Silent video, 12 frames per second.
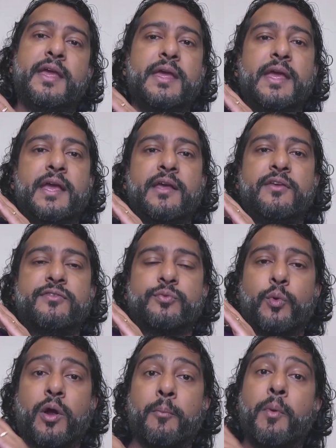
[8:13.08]
is
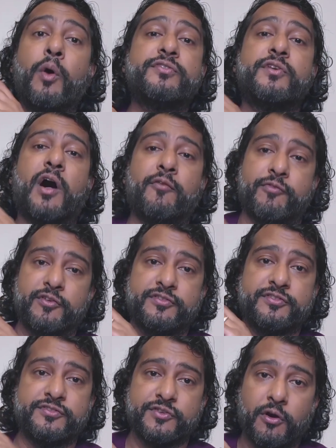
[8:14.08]
where most golfers
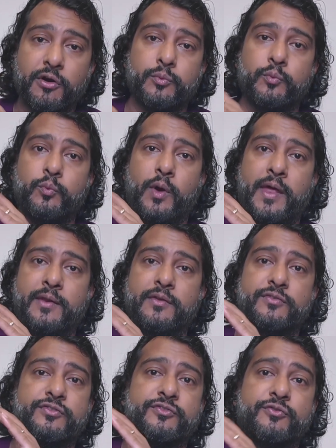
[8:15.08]
start when
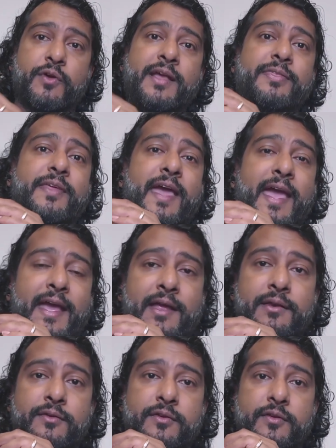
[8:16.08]
strength
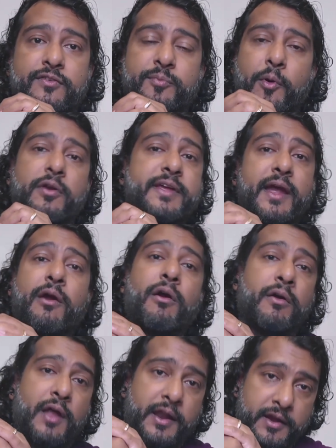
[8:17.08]
and smart care
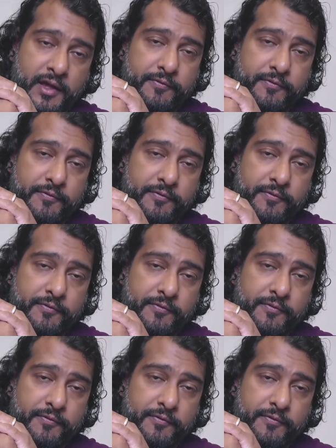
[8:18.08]
are not enough.